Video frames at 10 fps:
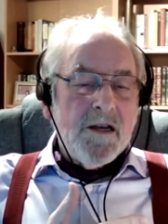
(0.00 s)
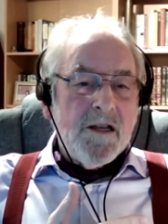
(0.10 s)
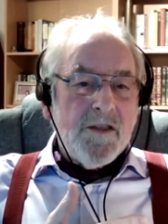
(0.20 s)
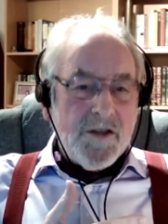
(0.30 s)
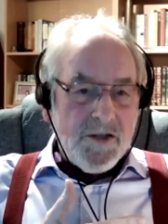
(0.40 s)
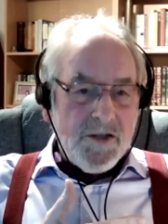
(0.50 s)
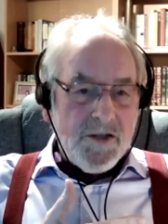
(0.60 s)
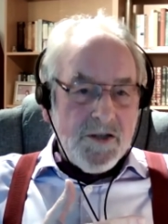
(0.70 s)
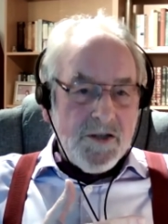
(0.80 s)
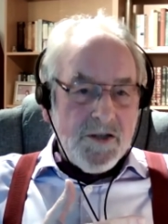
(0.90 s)
this year,
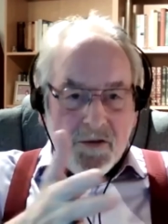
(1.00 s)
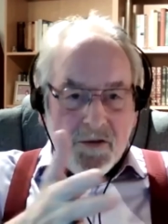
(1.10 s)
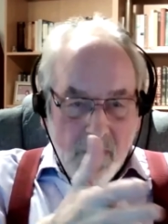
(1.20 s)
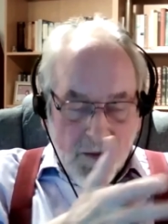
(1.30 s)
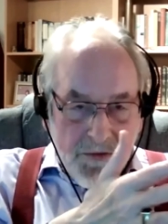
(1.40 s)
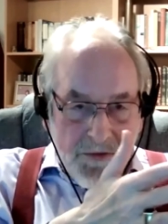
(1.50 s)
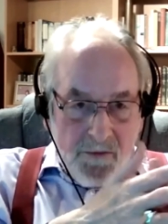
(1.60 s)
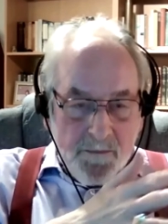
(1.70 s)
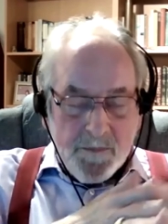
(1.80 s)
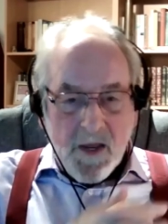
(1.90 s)
you know, this month.
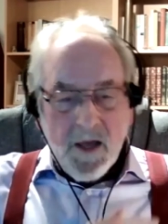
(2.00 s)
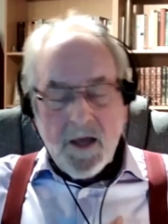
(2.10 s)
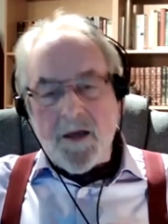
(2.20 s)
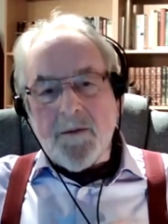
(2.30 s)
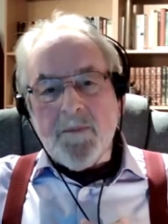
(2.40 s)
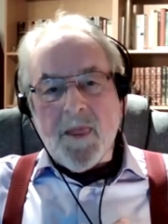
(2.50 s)
Uh,